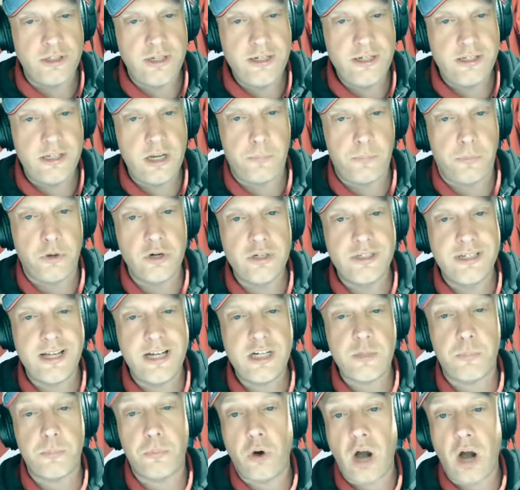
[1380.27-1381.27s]
season
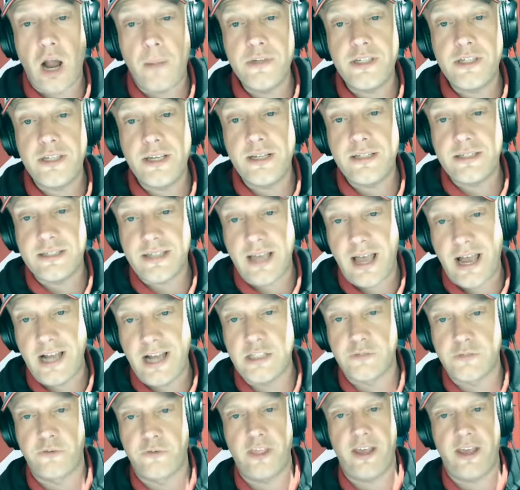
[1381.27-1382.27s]
present promising
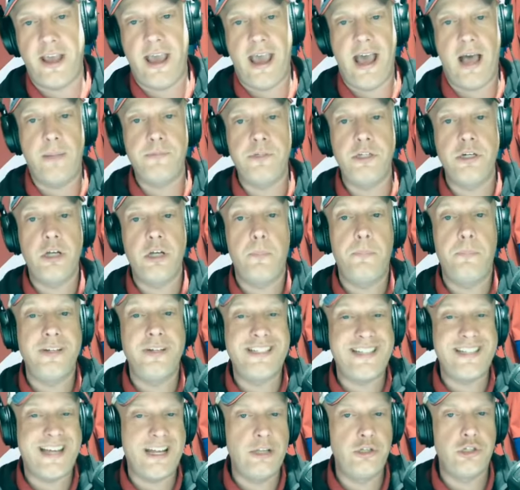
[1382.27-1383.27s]
signs for the Caps and could
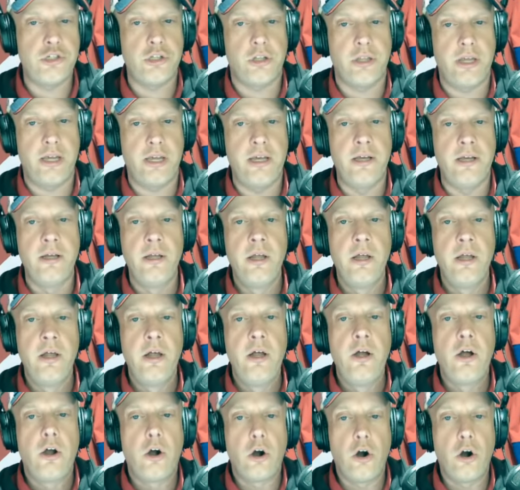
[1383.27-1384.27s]
potentially
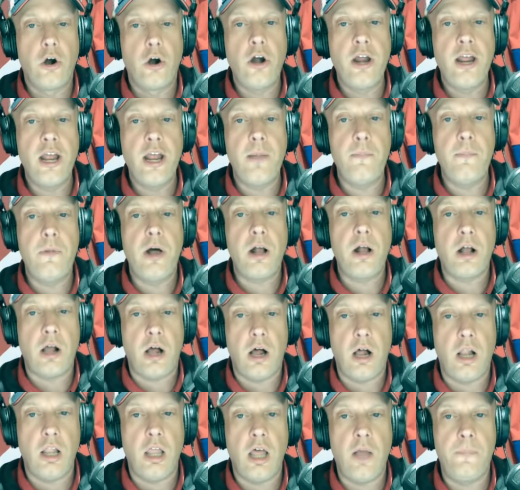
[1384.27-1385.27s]
earn him a
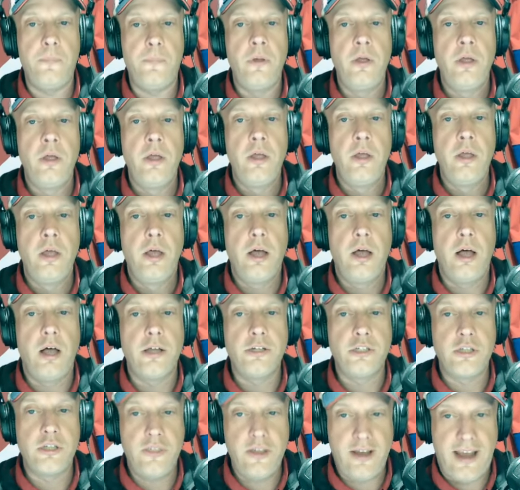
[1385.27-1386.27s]
call up
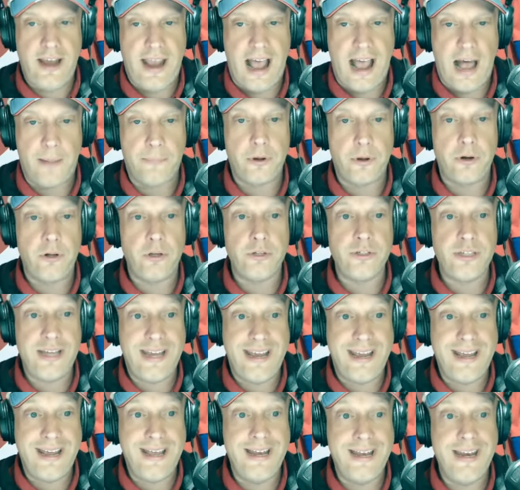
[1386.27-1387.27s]
uh, to the Capitals
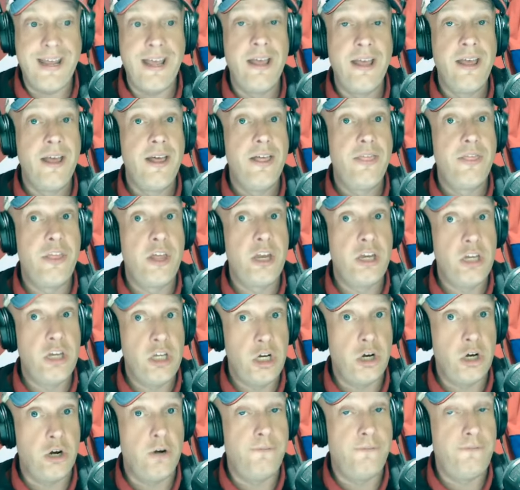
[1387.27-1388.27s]
in the
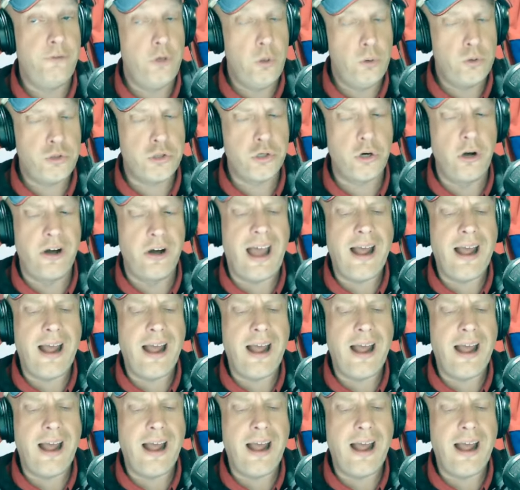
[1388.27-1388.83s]
near future.